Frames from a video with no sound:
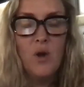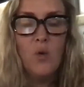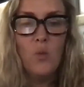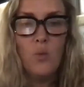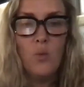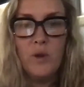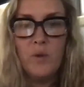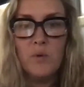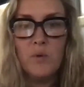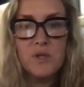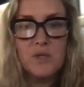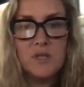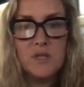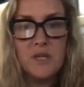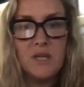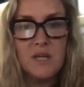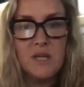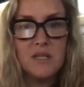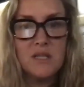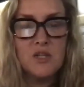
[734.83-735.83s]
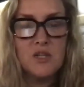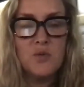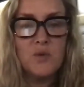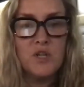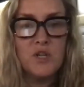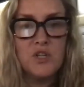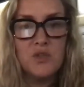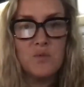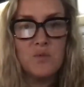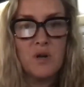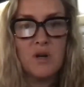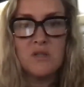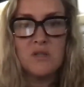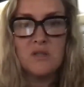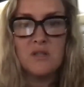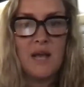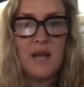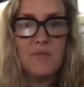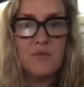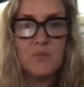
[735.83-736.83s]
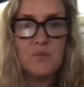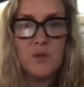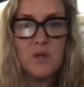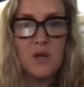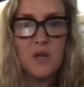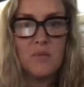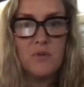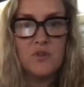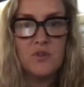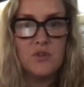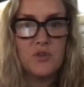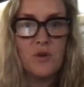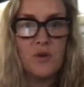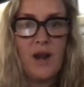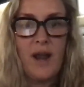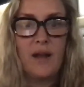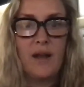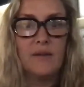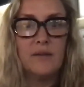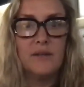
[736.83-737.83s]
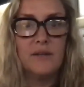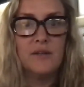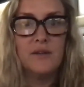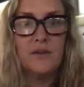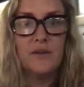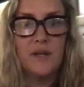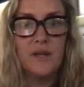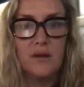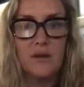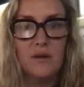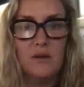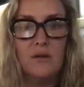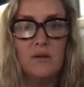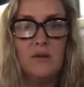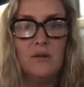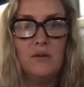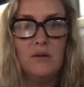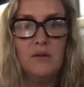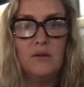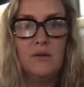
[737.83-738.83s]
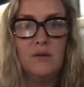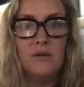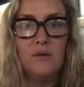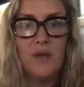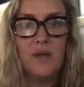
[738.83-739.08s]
we were seeing situations where our slabs would come and just crack. And you're like, okay.